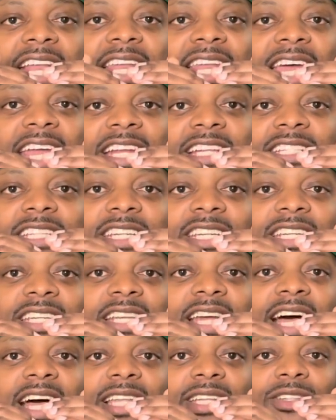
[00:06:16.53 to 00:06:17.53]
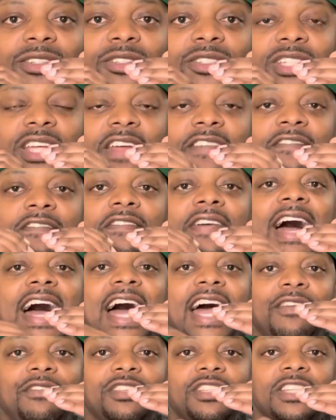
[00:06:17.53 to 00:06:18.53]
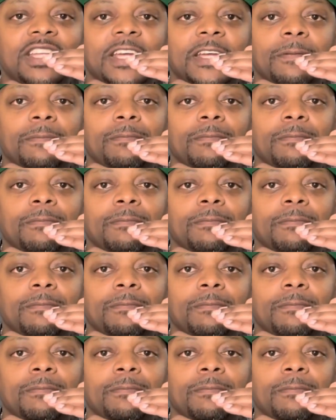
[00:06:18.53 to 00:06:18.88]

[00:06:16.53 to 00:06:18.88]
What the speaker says: $19.05.